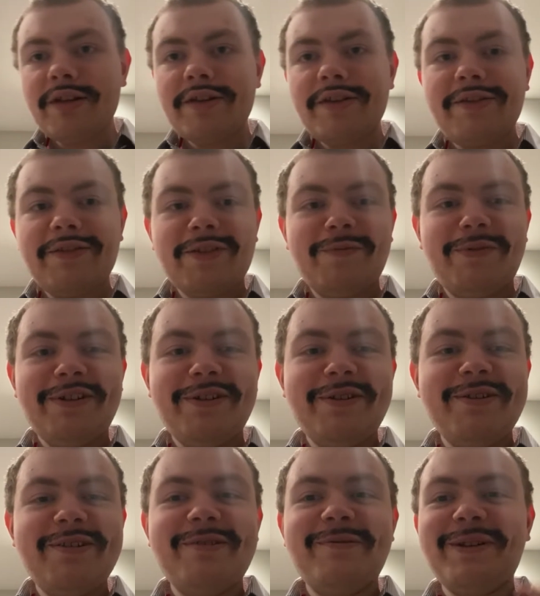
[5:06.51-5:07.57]
looks pretty
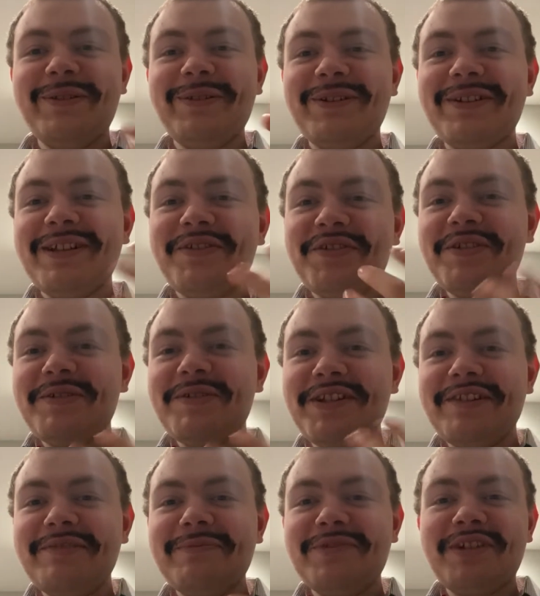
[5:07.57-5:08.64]
good. Or you look like Joe
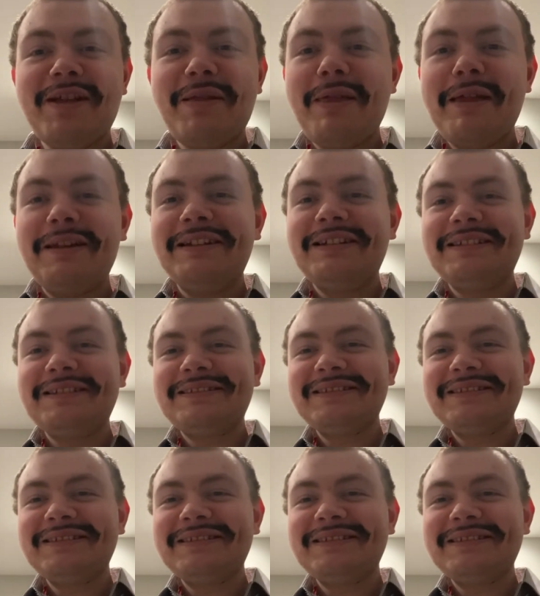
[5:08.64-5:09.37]
Jim J.